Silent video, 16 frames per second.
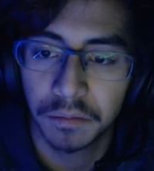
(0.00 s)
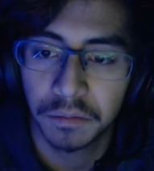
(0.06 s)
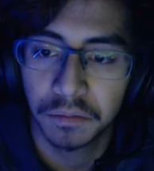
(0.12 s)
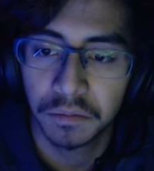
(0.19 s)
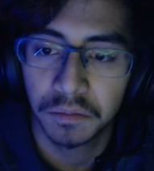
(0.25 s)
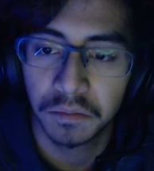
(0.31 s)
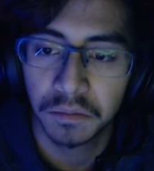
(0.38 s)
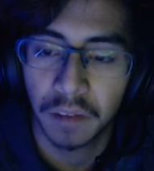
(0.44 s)

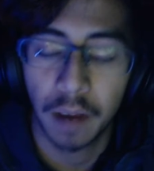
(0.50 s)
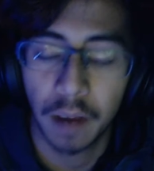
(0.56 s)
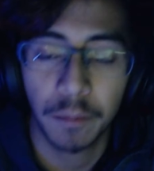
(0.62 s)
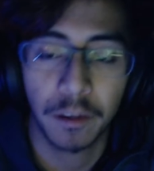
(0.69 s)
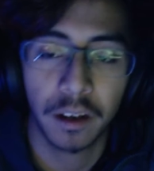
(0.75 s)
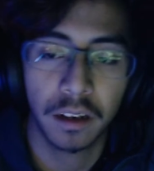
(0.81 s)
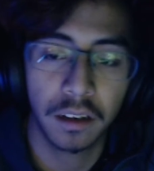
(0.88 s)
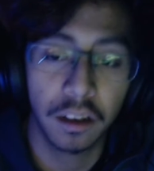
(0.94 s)
I mean,
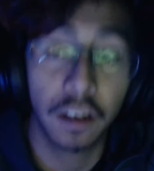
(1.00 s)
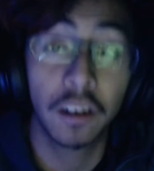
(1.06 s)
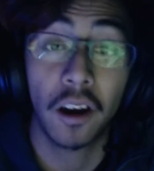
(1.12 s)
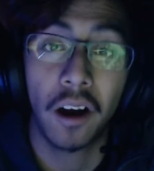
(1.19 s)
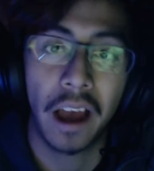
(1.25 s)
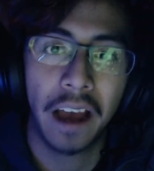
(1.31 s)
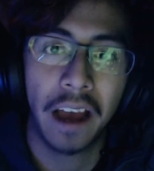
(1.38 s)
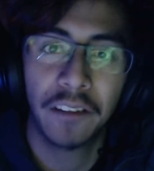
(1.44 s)
you don't have
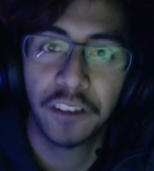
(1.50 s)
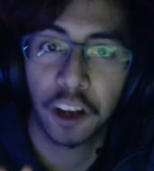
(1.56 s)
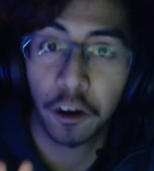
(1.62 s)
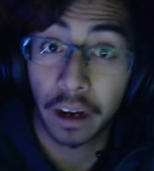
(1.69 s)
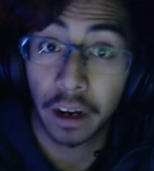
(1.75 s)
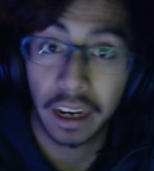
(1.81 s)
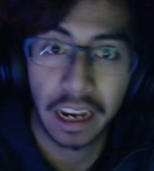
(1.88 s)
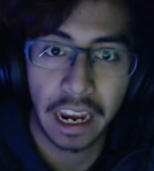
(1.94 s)
to quit
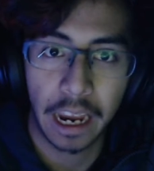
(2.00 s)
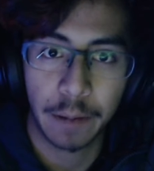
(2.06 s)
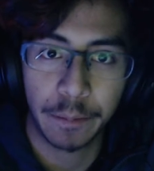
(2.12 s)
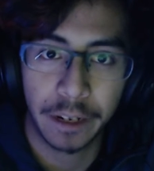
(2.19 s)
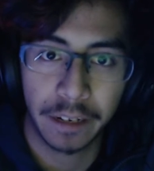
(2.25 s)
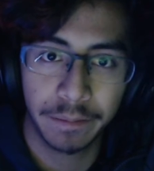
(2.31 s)
gaming.